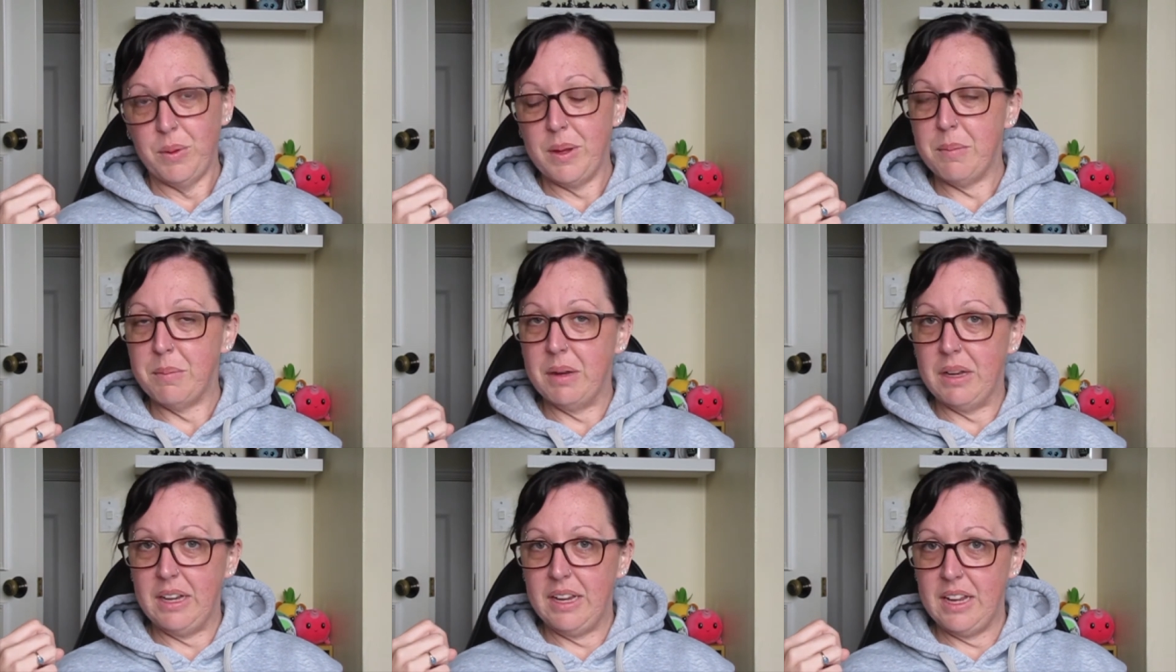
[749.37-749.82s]
we
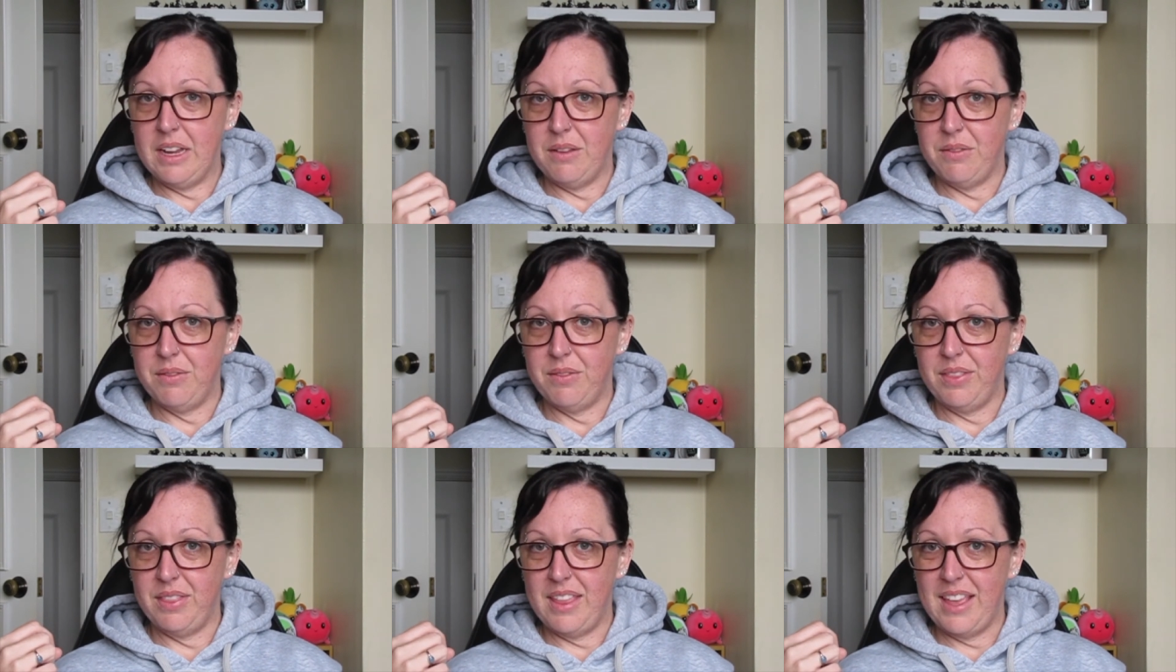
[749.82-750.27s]

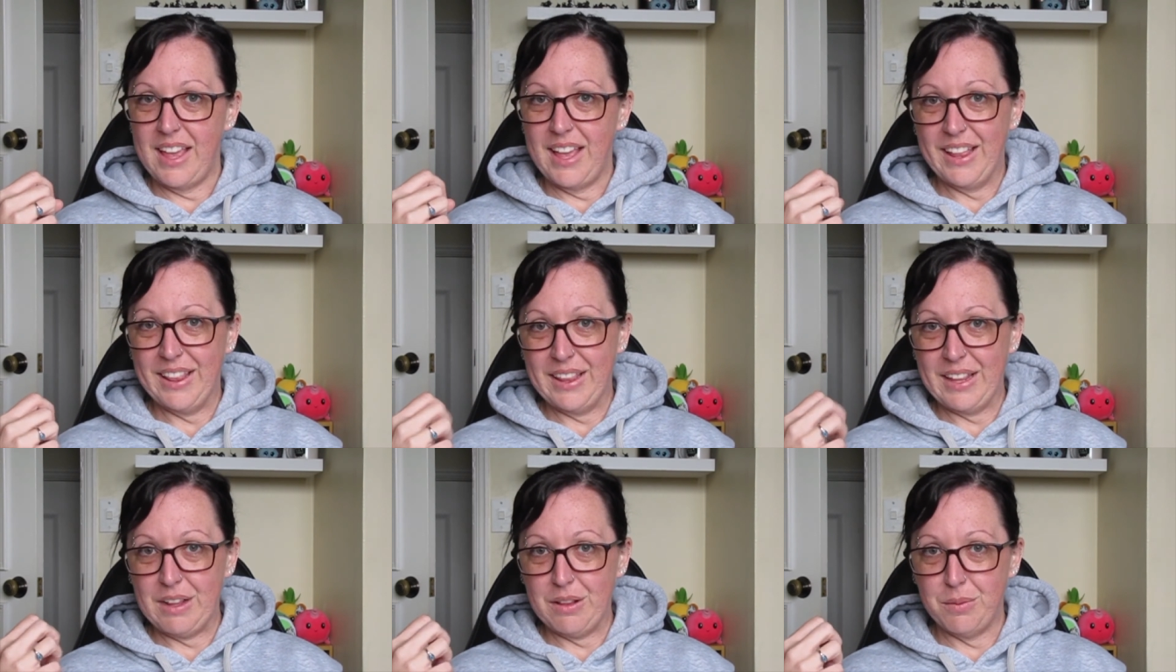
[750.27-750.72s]
believe
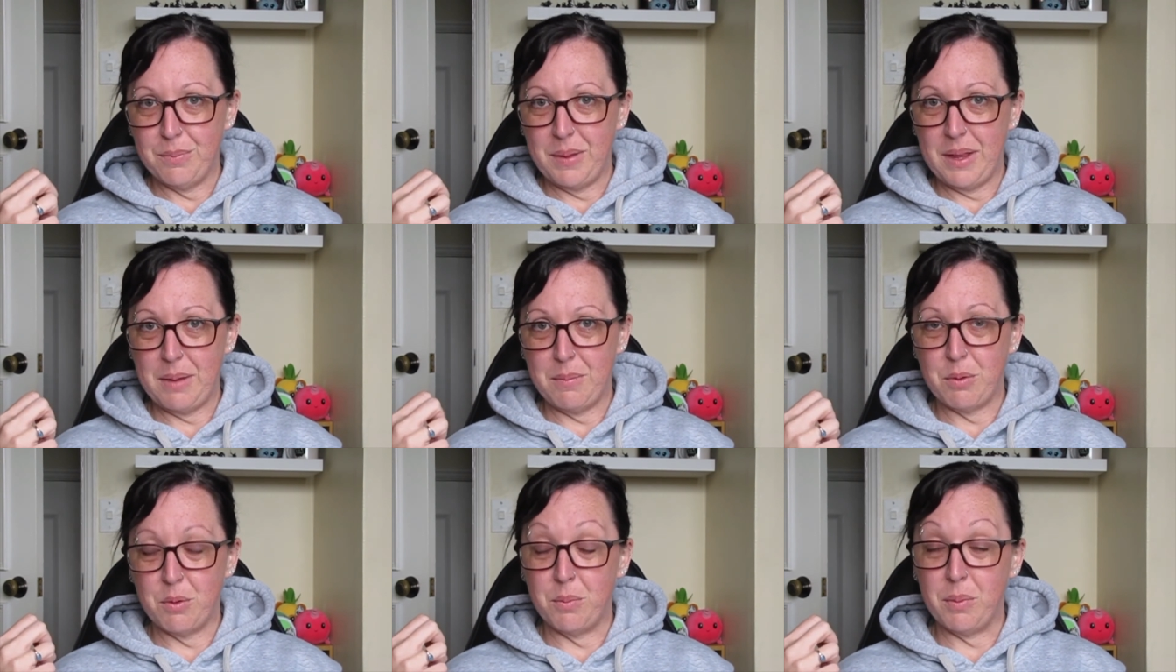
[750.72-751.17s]
that these
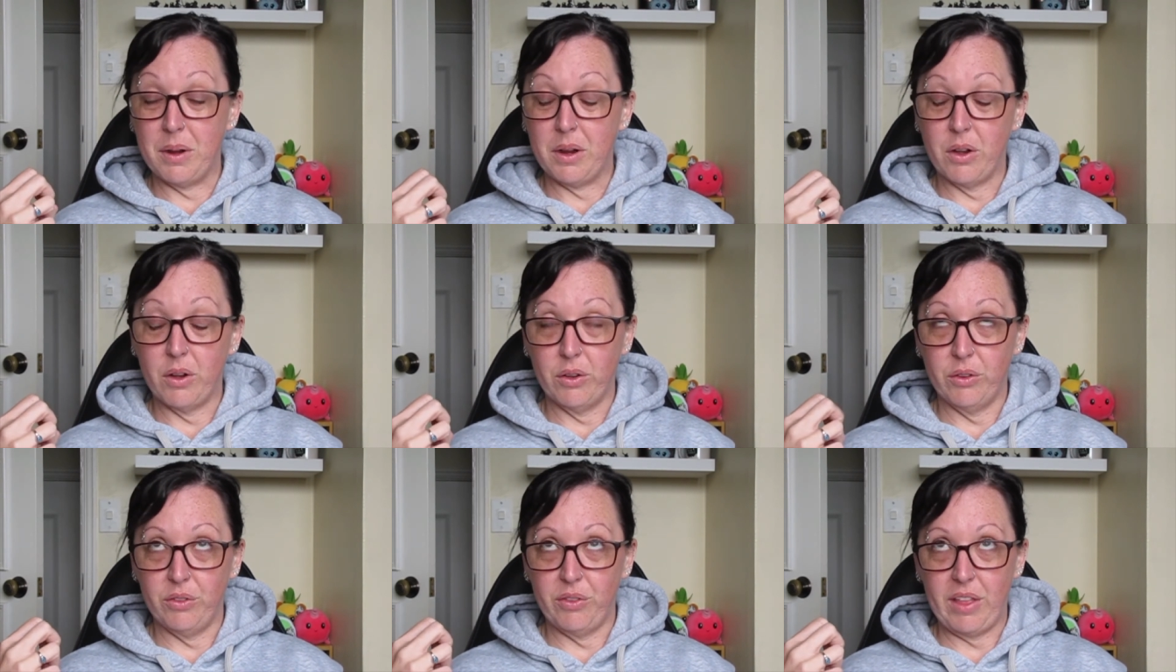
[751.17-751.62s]
people,
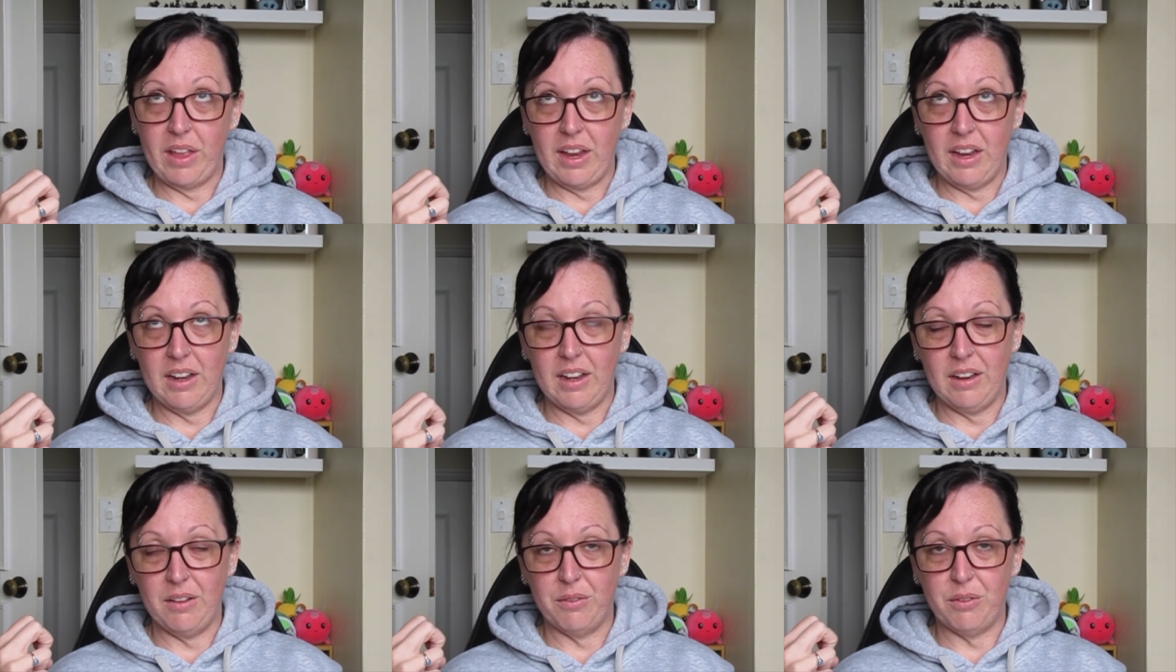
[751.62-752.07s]
because
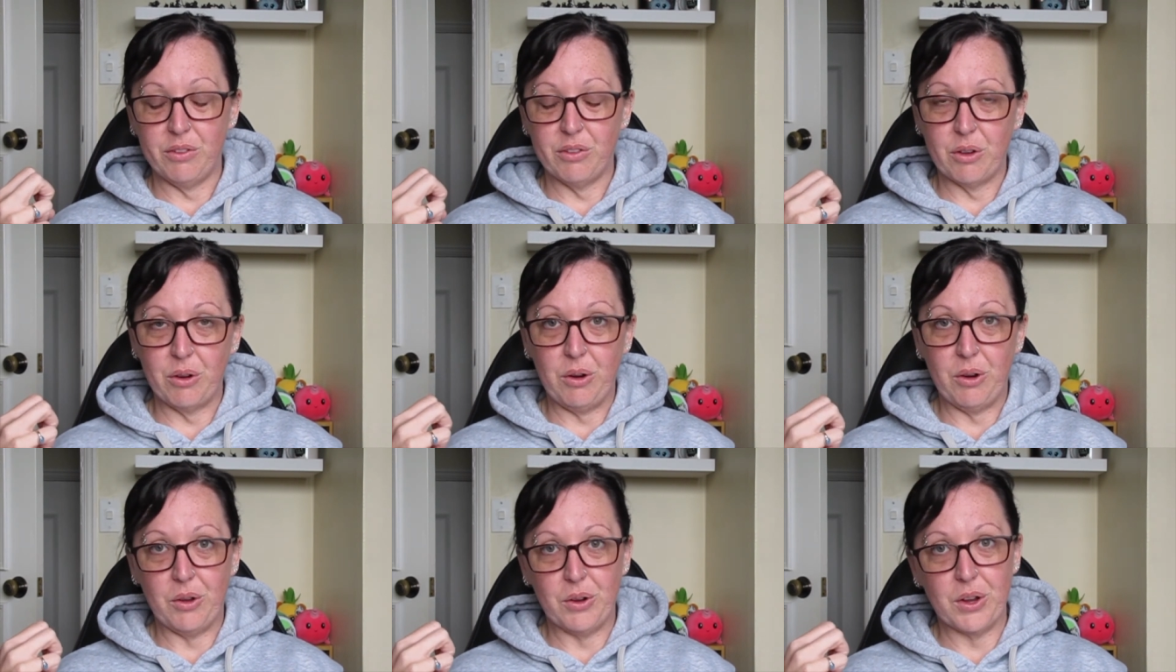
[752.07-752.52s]
they lived
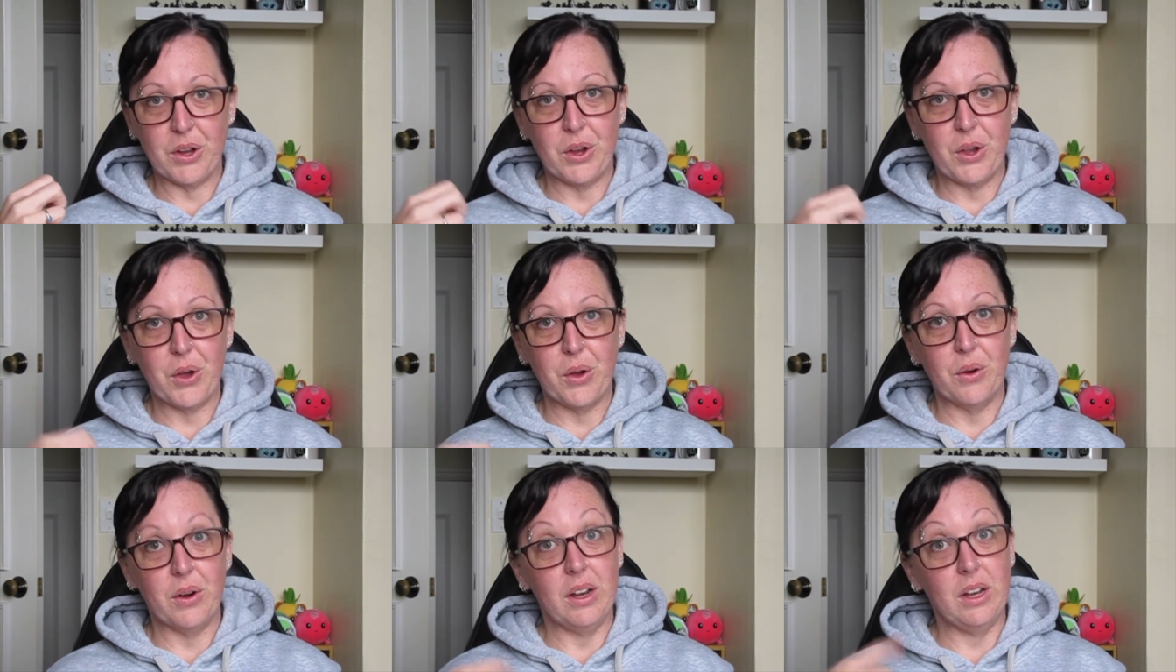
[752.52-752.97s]
so long
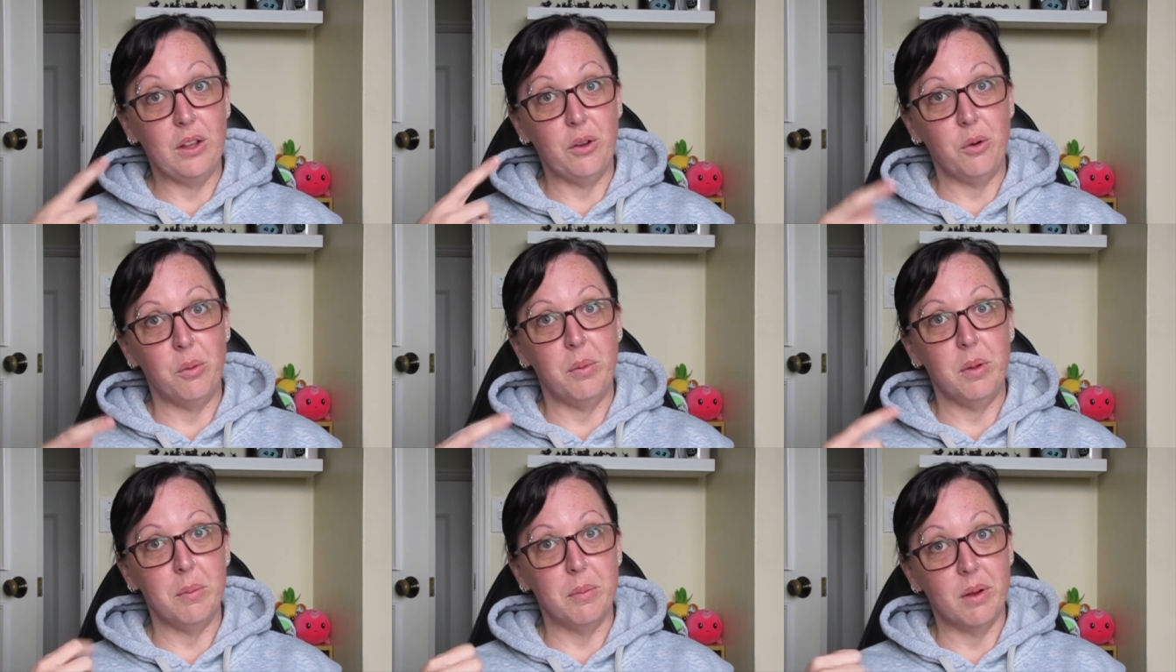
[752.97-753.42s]
ago, are a
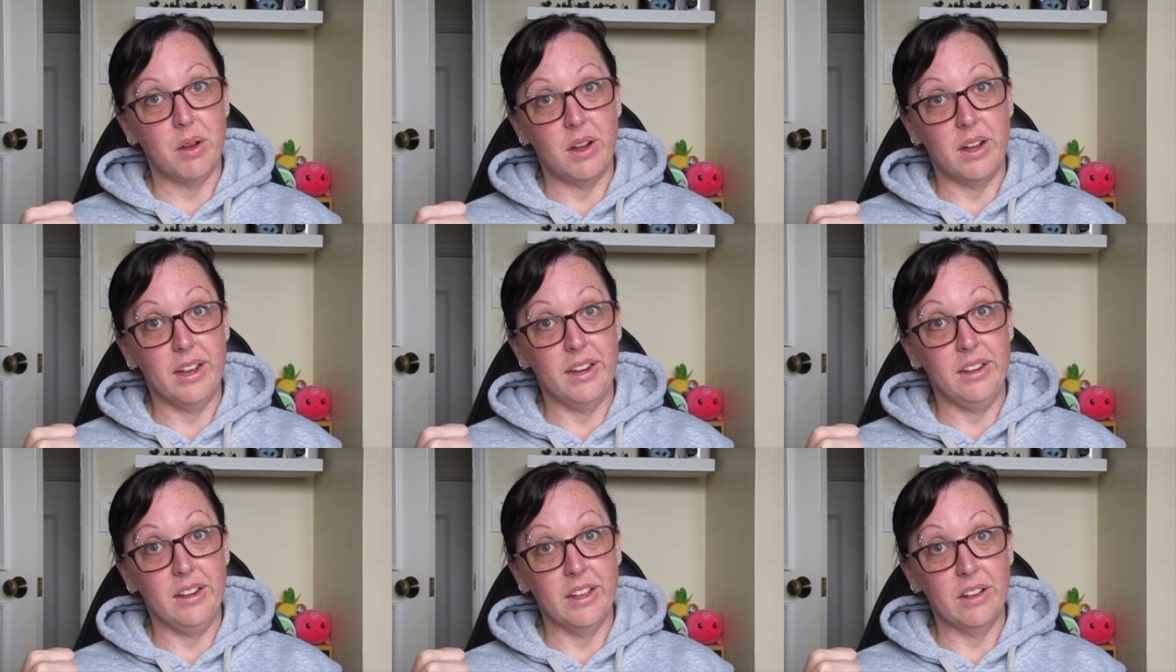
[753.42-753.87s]
little bit
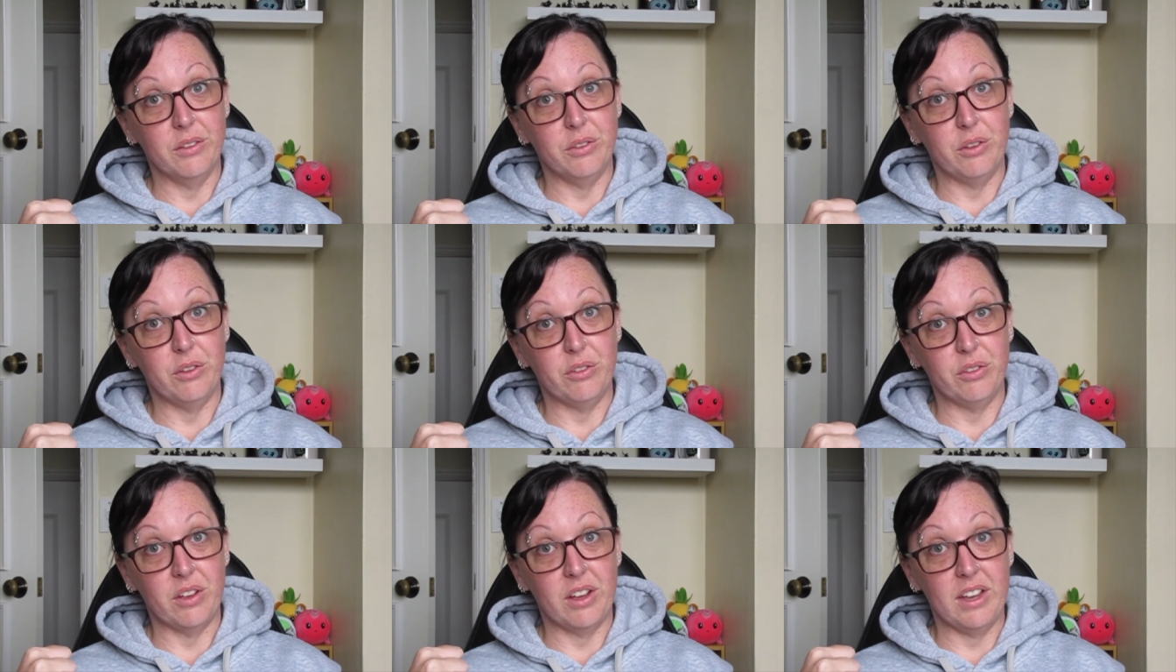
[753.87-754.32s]
behind our
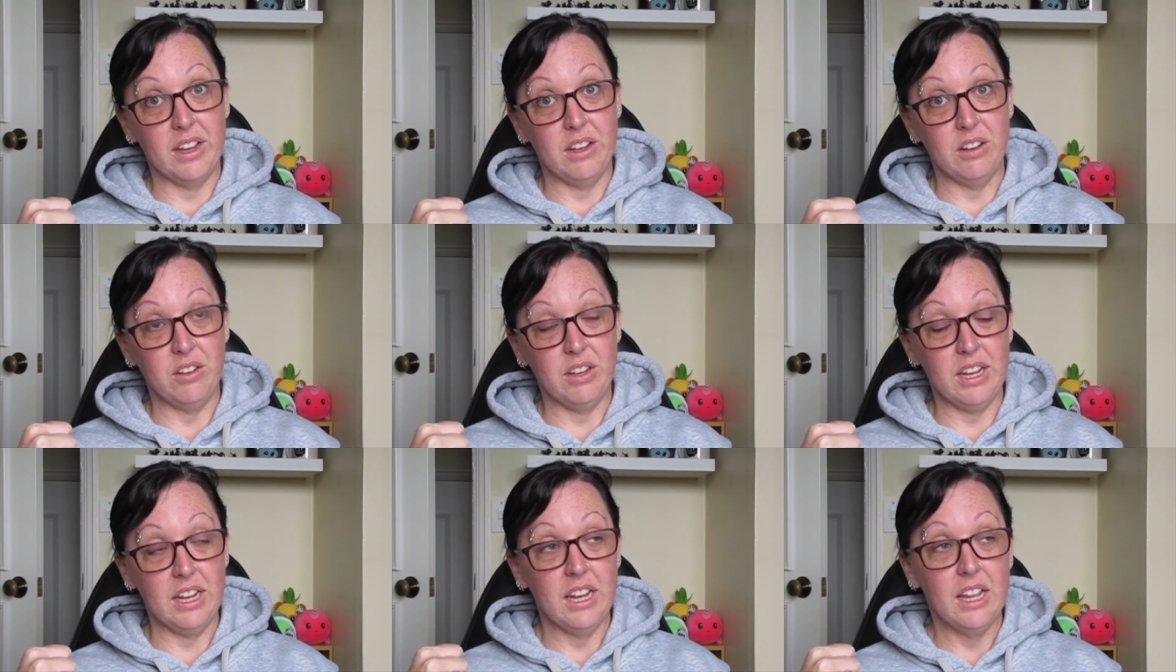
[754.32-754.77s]

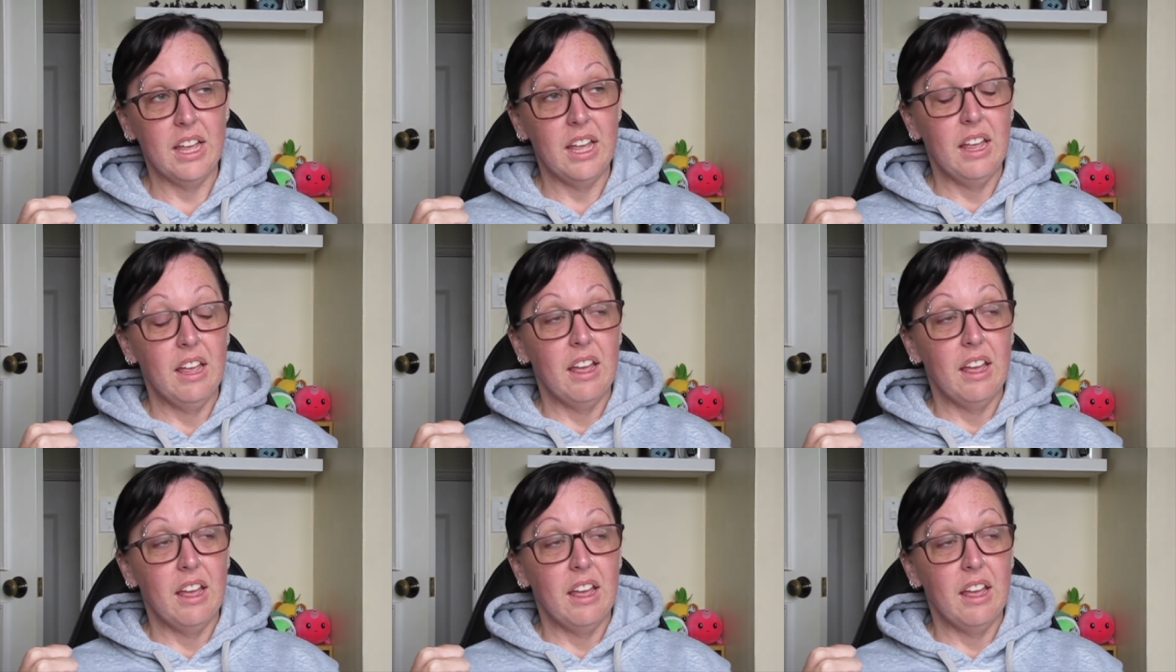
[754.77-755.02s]
society